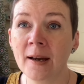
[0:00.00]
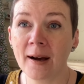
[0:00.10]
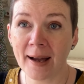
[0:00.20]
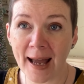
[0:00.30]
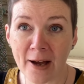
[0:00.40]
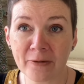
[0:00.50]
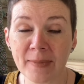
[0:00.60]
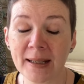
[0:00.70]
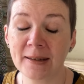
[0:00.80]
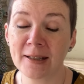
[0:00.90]
I have
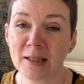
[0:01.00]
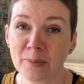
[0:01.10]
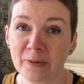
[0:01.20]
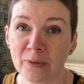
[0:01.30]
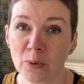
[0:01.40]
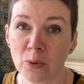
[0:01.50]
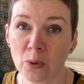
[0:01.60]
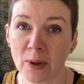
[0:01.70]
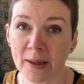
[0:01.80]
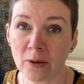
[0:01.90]
made these before
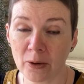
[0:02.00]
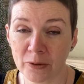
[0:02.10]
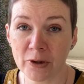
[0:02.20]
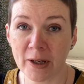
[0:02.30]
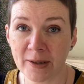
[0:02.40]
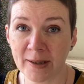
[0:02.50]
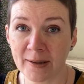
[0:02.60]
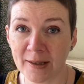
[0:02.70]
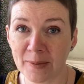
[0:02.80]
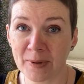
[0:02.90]
in cotton jersey and
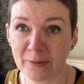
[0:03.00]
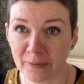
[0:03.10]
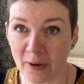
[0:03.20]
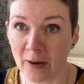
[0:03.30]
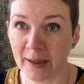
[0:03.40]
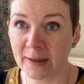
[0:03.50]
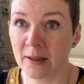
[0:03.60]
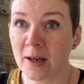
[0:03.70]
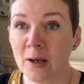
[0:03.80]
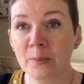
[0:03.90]
it's been fine,
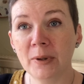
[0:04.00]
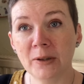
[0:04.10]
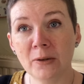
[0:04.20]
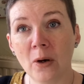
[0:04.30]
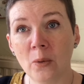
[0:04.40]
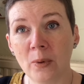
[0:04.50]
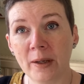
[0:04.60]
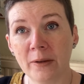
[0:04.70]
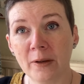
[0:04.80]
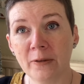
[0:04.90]
but not with
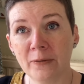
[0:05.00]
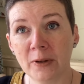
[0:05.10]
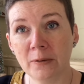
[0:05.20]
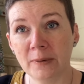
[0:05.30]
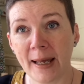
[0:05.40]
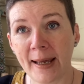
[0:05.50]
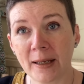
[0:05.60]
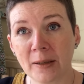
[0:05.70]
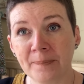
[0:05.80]
a funnel neck.